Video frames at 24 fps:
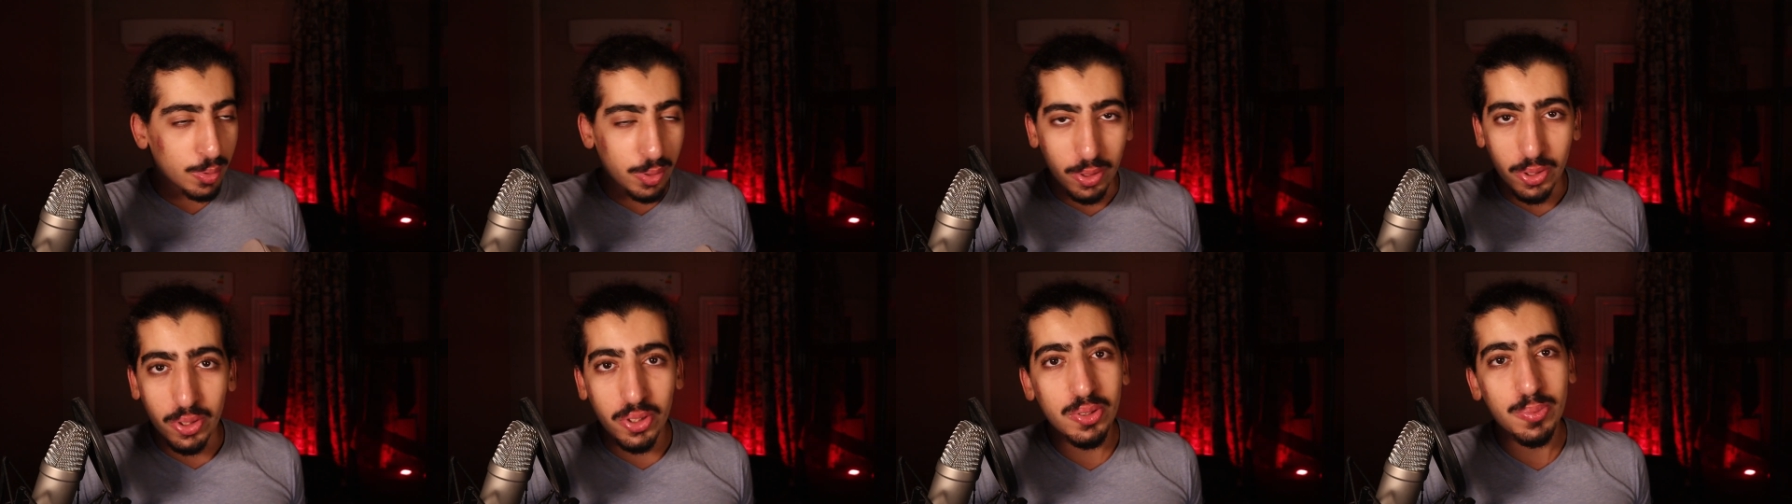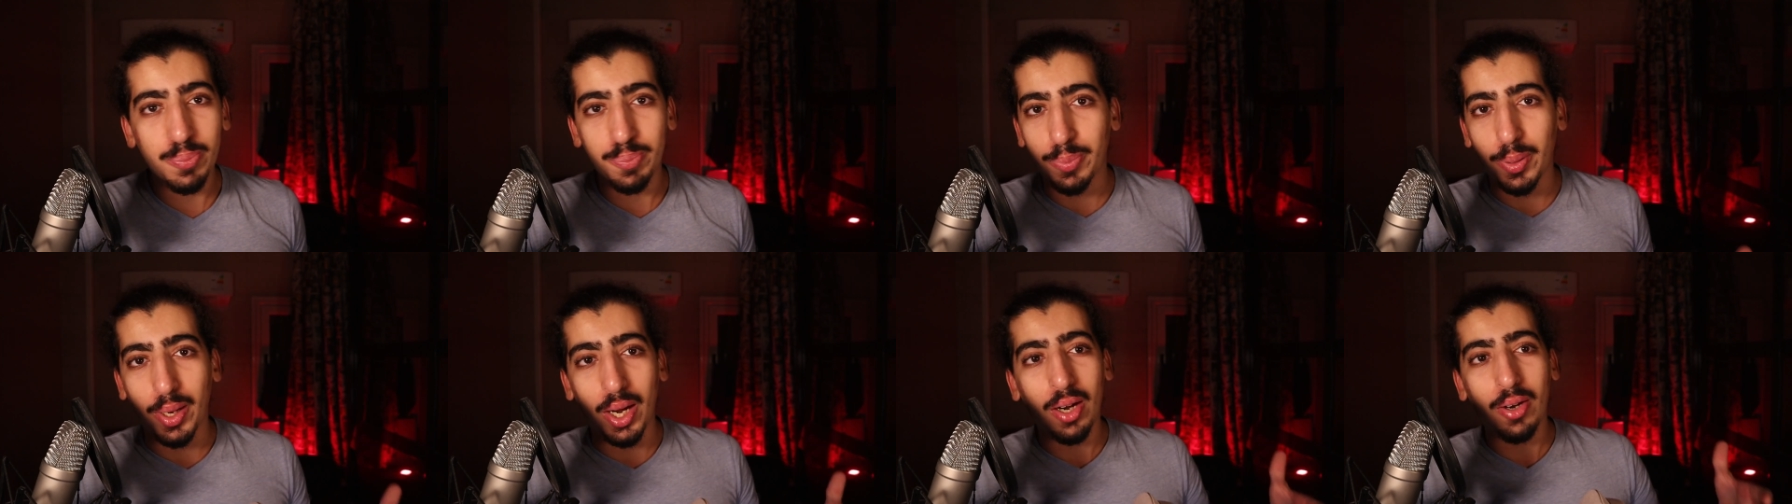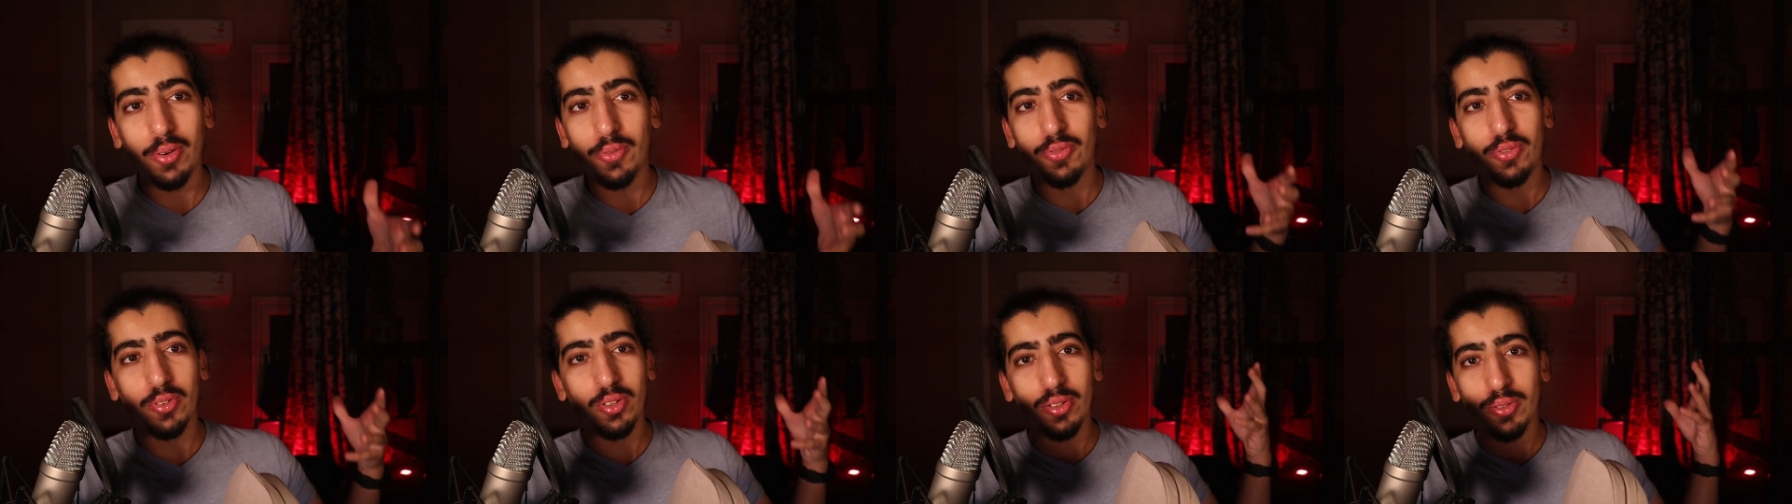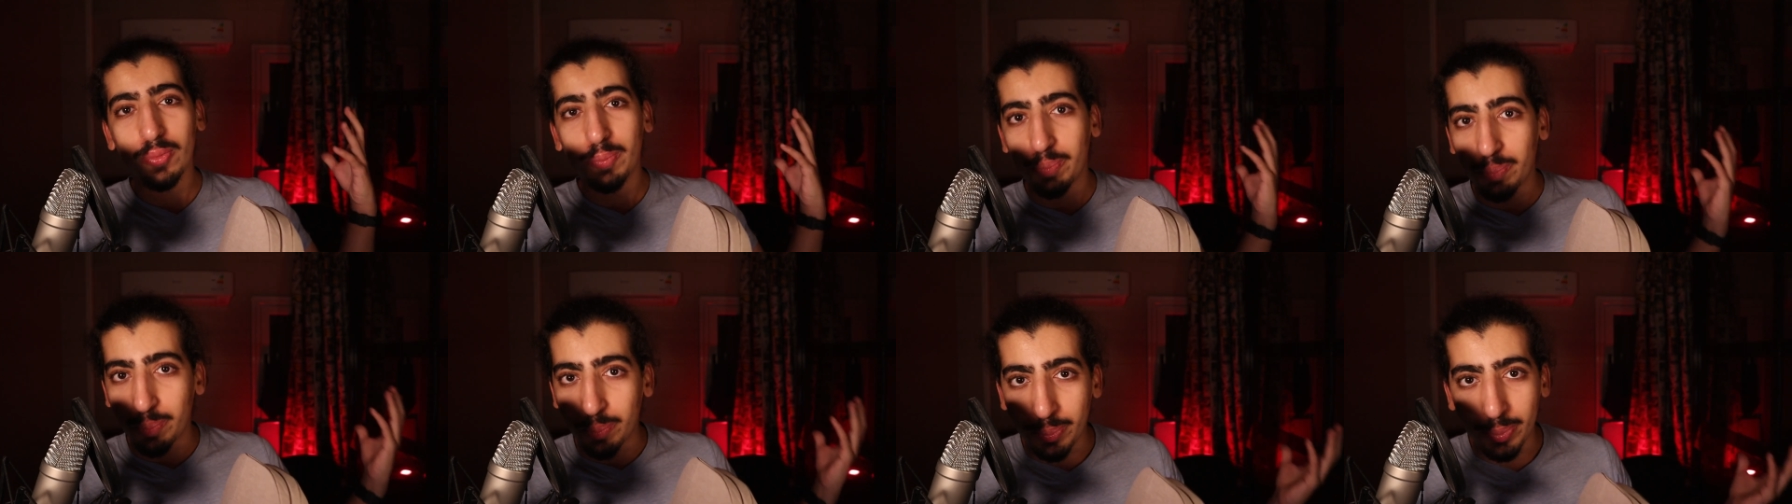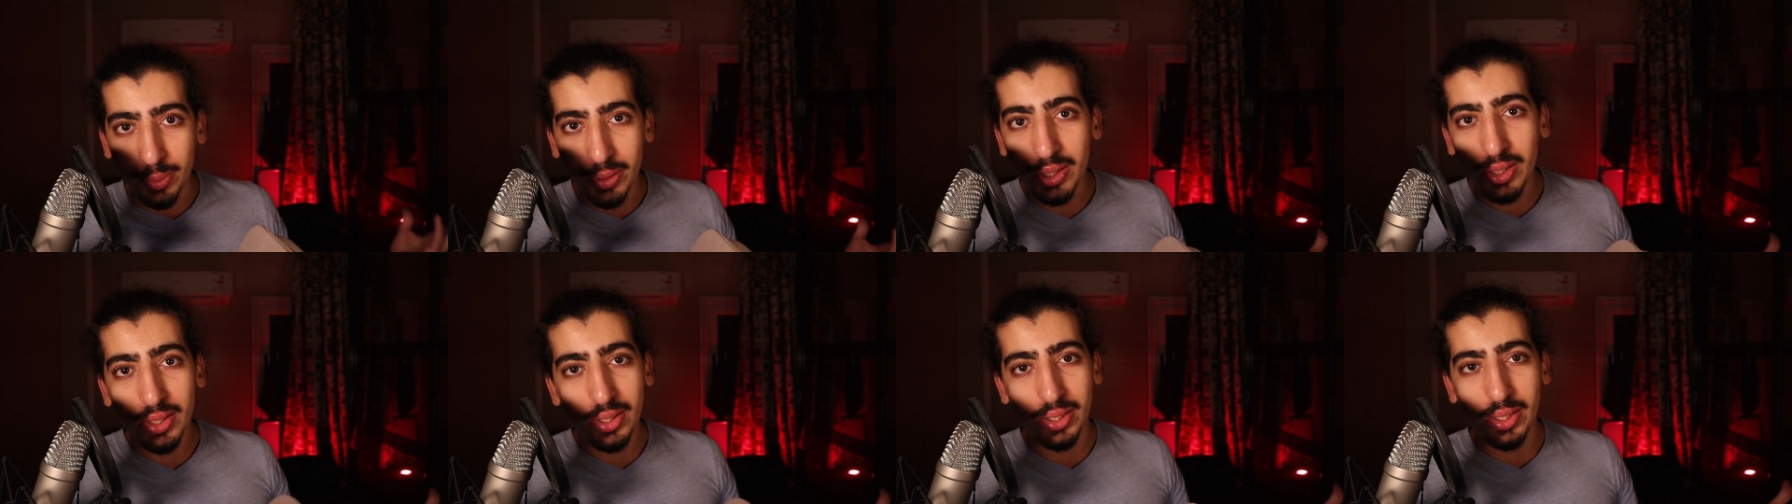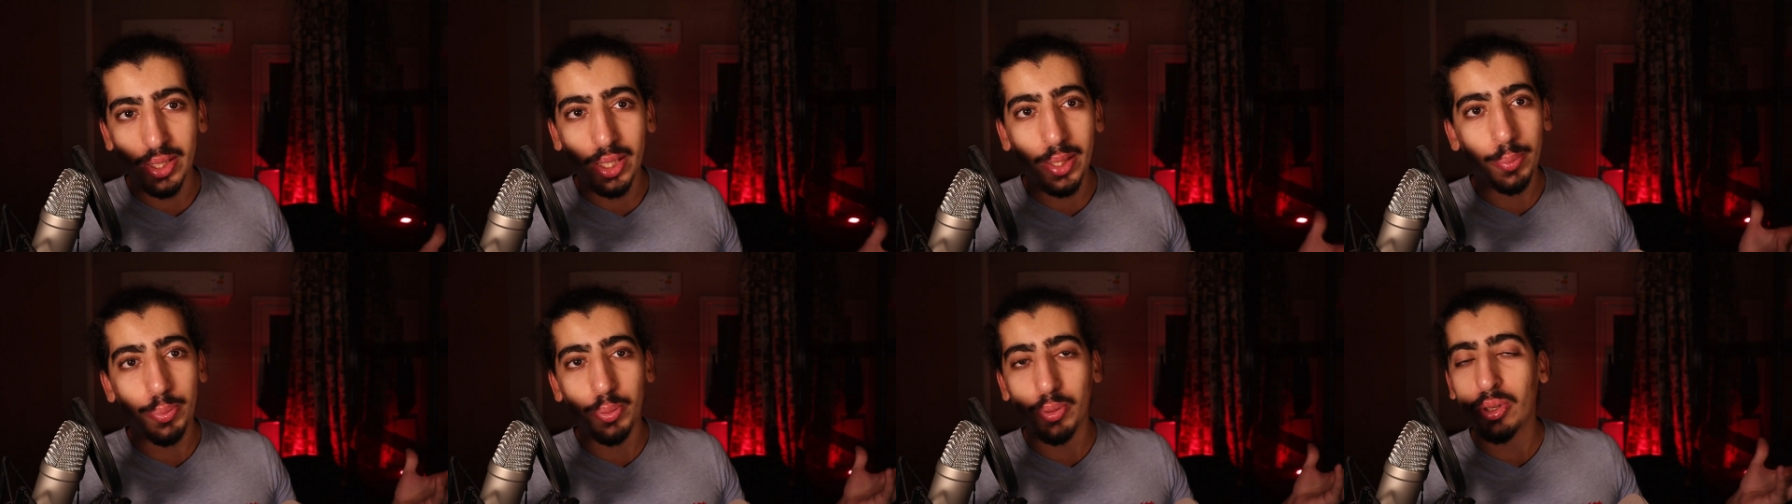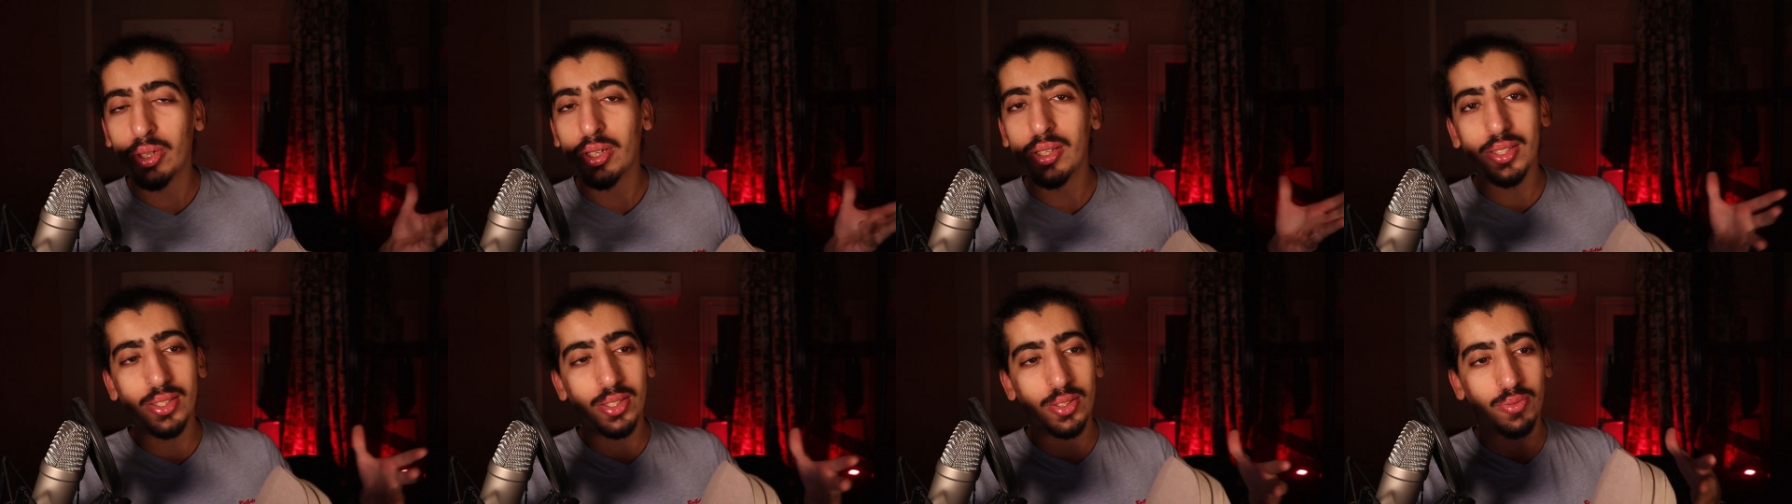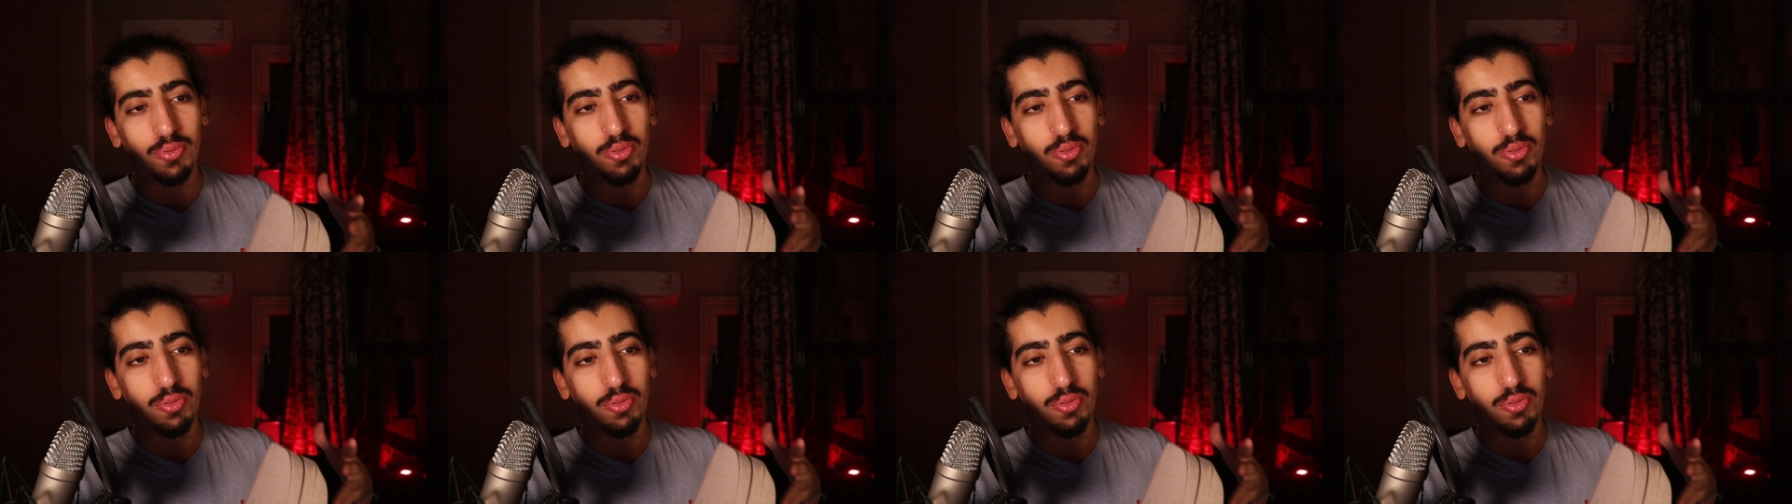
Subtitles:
good, powerful PC parts